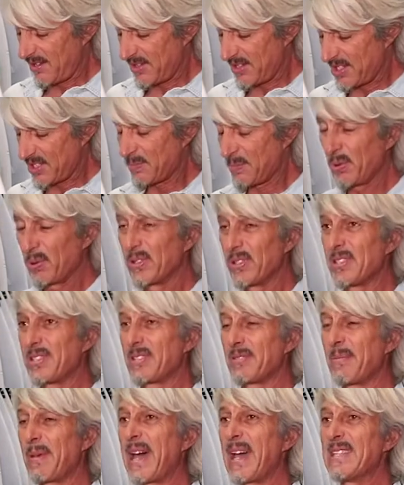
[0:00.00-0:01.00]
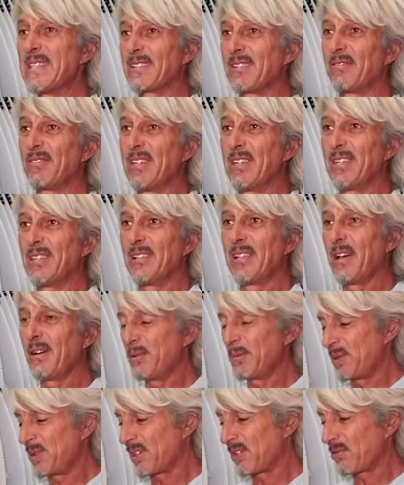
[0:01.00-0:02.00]
this board is amazing for Indo.
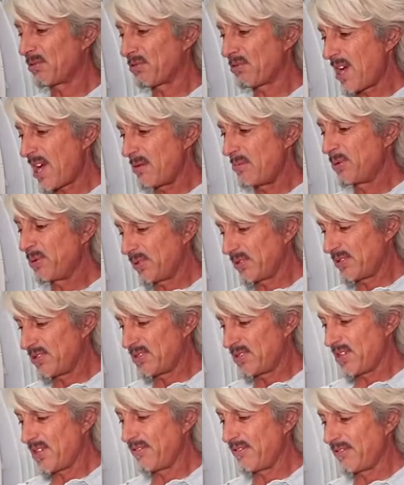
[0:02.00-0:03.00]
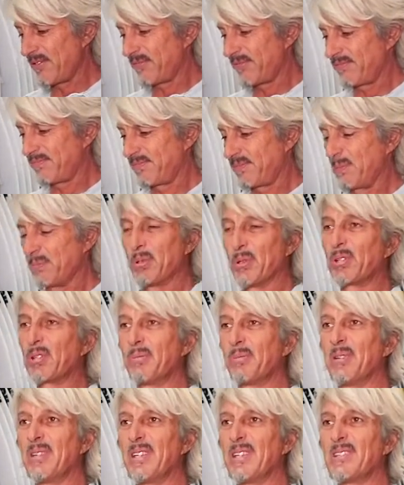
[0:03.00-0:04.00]
It would be a great board to surf the
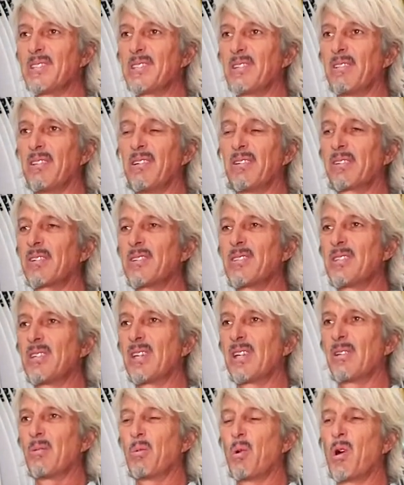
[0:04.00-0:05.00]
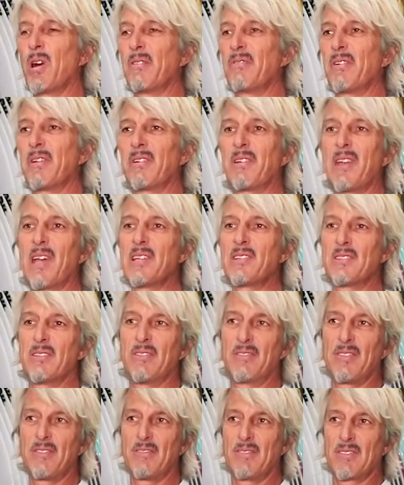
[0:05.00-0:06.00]
Bukit Peninsula on because you get a wide
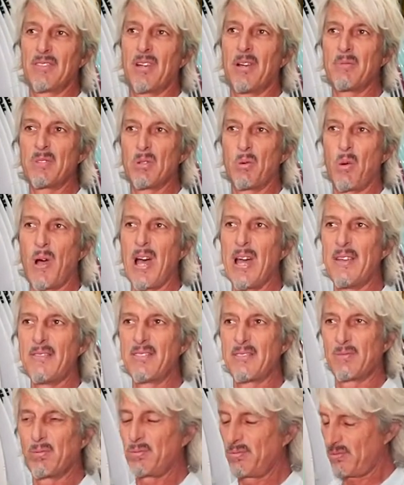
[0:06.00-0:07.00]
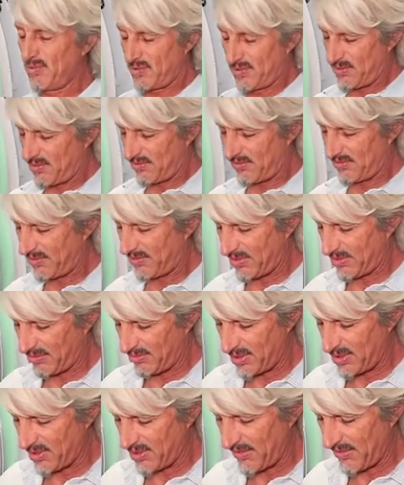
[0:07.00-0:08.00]
variation of different types of waves
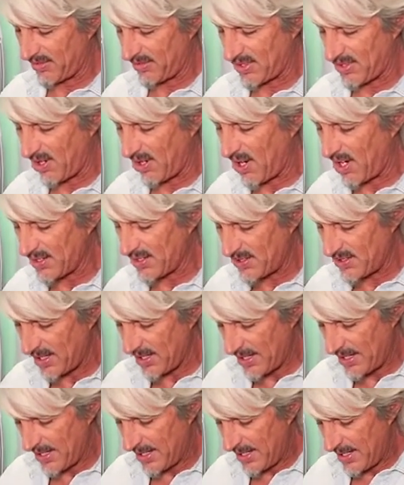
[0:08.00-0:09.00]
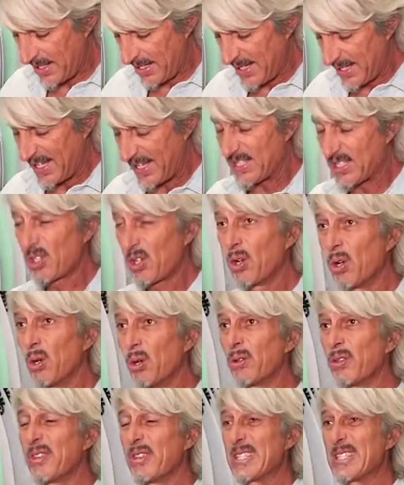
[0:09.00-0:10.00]
through the different tides. It's
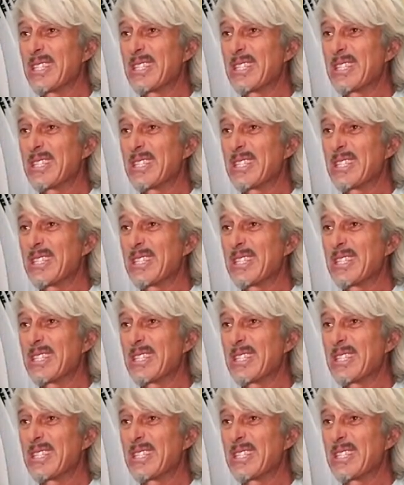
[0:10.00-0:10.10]
called the